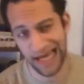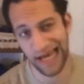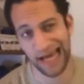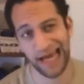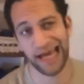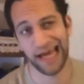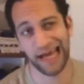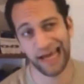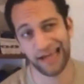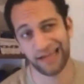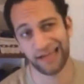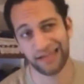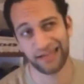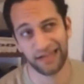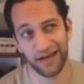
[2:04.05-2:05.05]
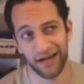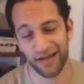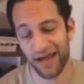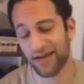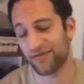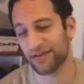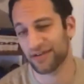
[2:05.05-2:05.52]
And a
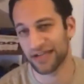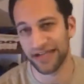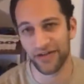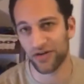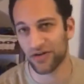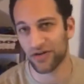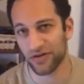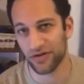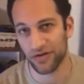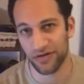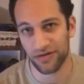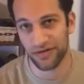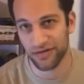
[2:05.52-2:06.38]
lot of legal